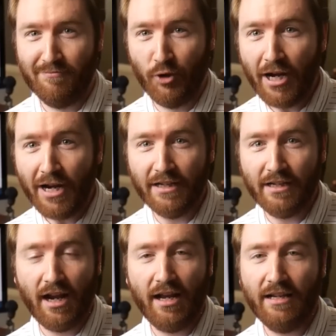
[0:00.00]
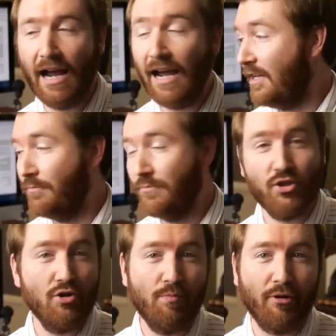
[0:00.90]
Great. And I am
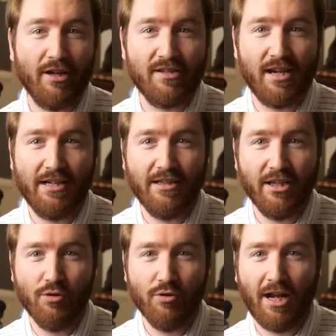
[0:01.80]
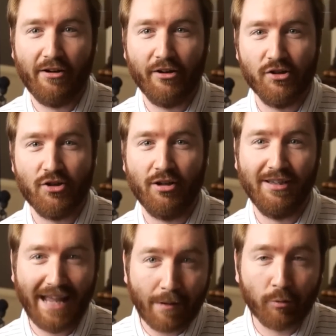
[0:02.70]
super excited that you and I are going to start
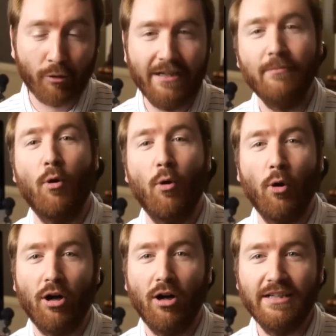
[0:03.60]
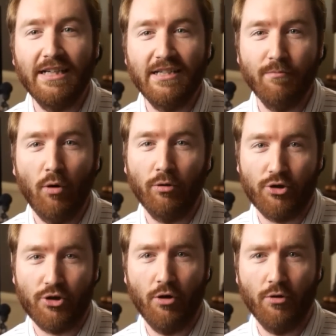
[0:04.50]
collaborating more on Indie Mogul
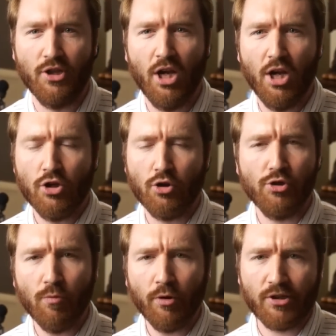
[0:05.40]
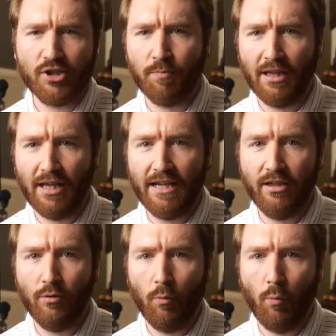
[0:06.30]
shows. So do you want to
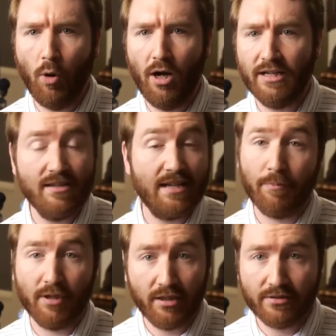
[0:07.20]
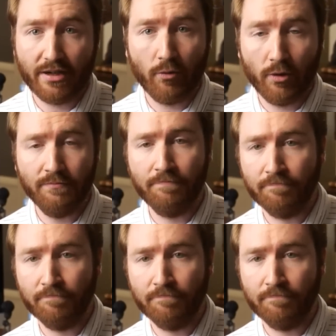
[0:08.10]
explain what is happening to everyone?